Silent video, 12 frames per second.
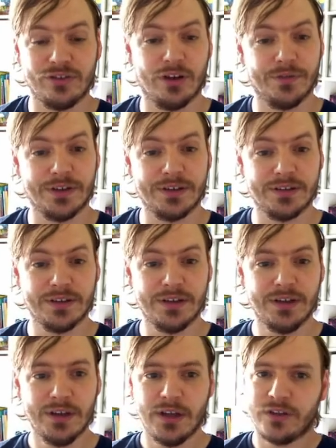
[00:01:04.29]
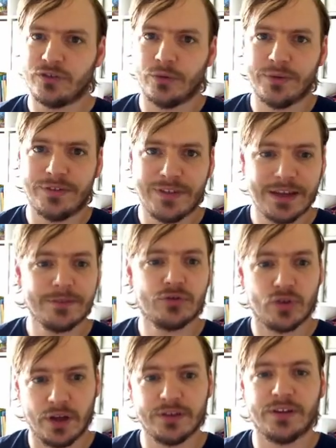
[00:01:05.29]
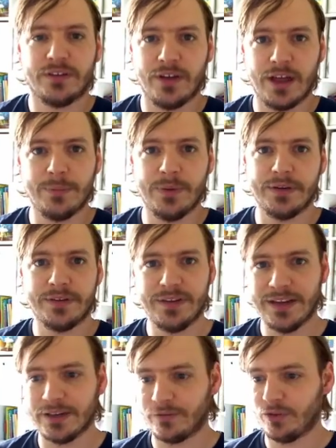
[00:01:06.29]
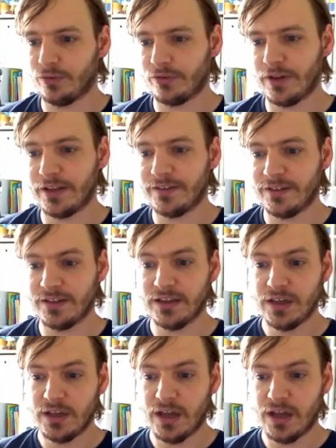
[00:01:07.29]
of it. So instead of trying to type in sec of 280,